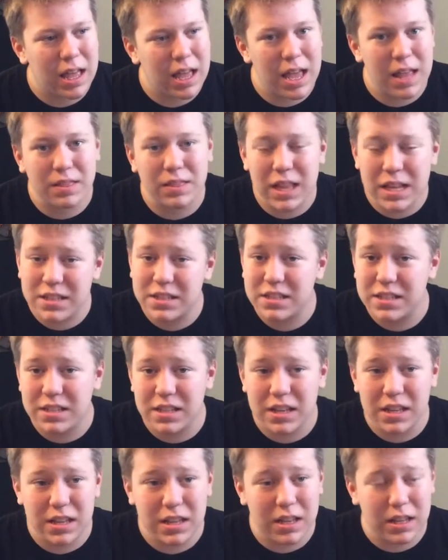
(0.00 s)

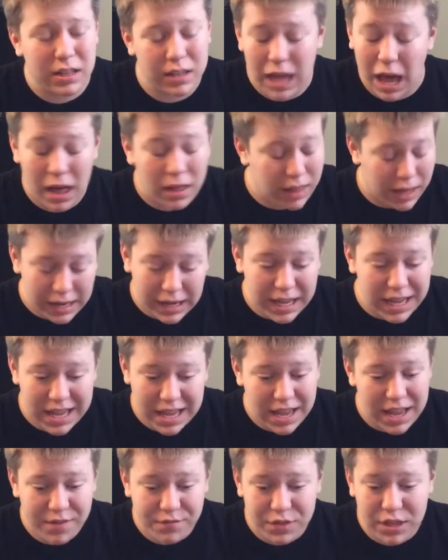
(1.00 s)

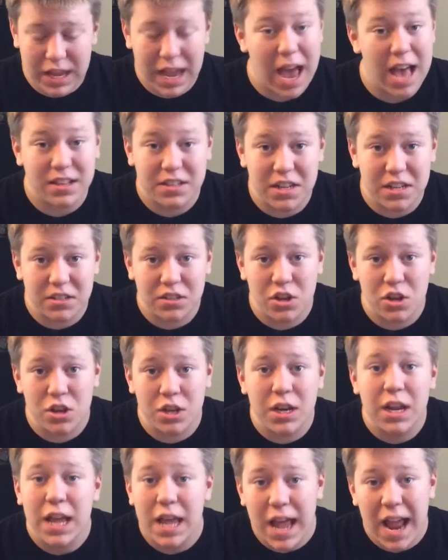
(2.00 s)
if the casting's
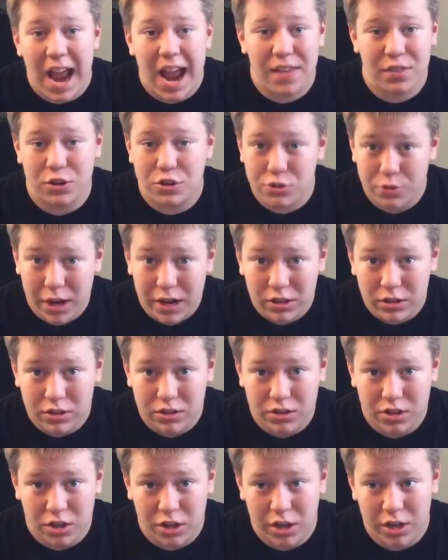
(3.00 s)
good and the
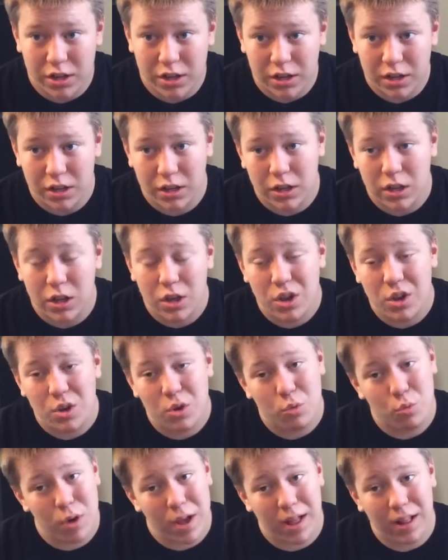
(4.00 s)
trailer's good,
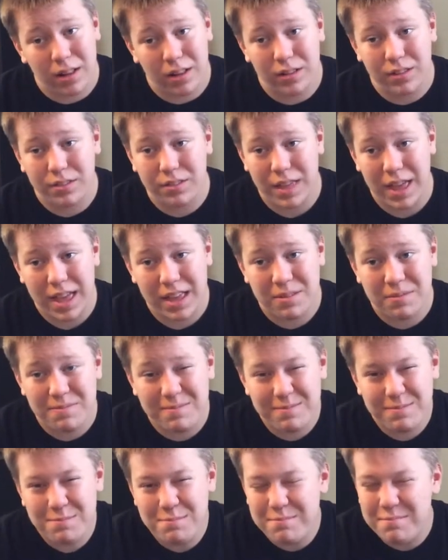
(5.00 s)
well,
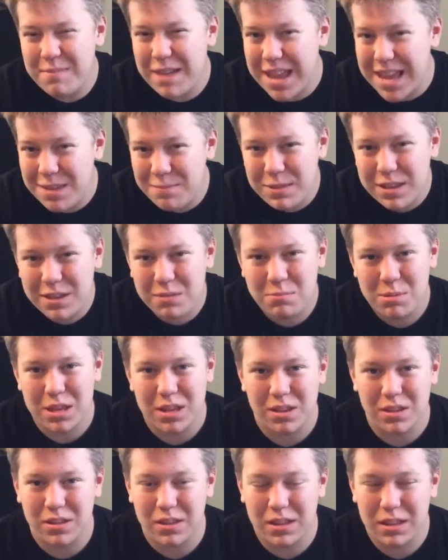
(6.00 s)
then maybe
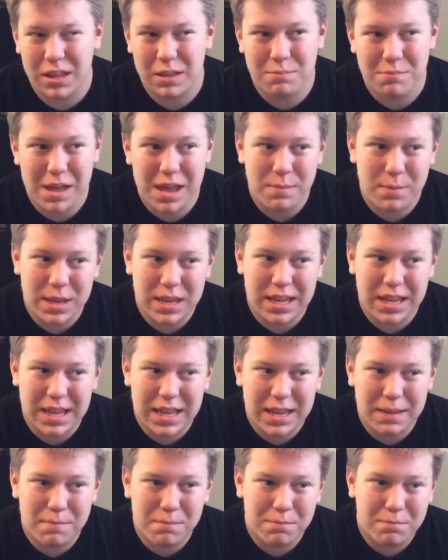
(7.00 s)

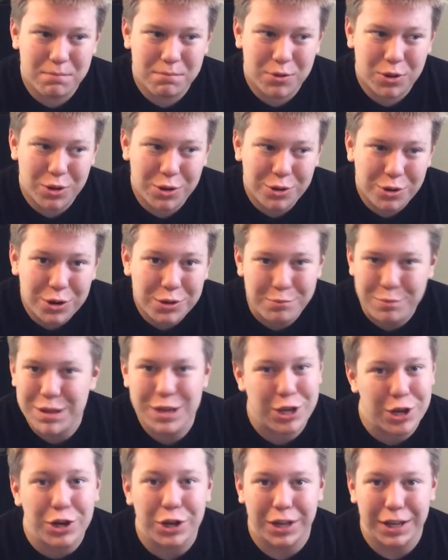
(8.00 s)
it could be
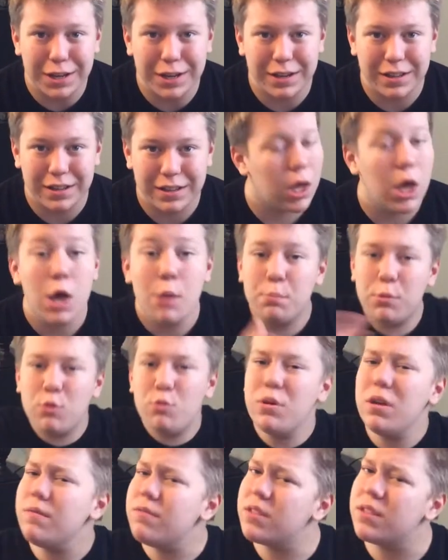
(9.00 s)
good.
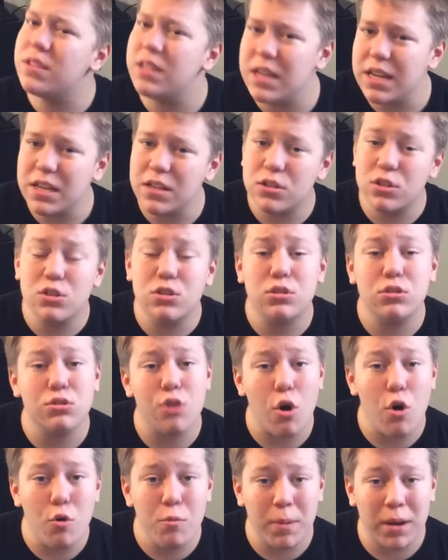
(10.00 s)
But we've seen
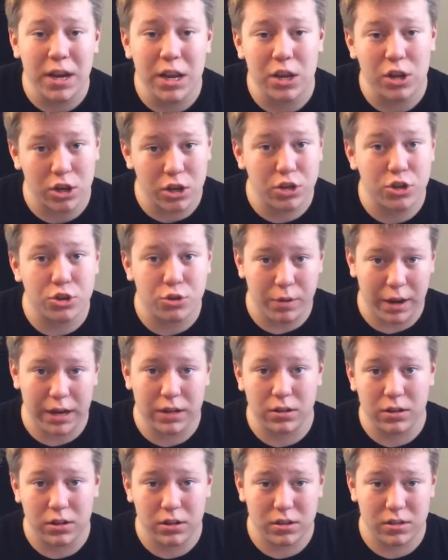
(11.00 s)
so many good
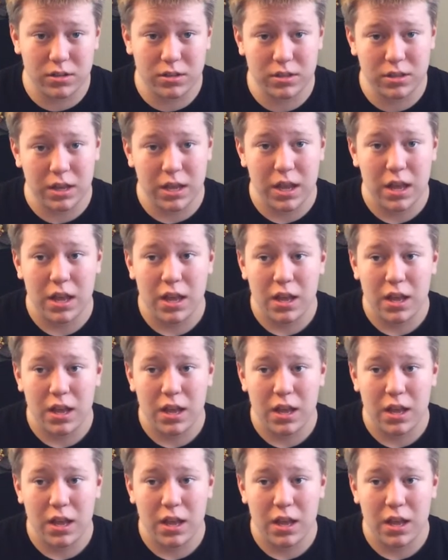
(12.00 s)
trailers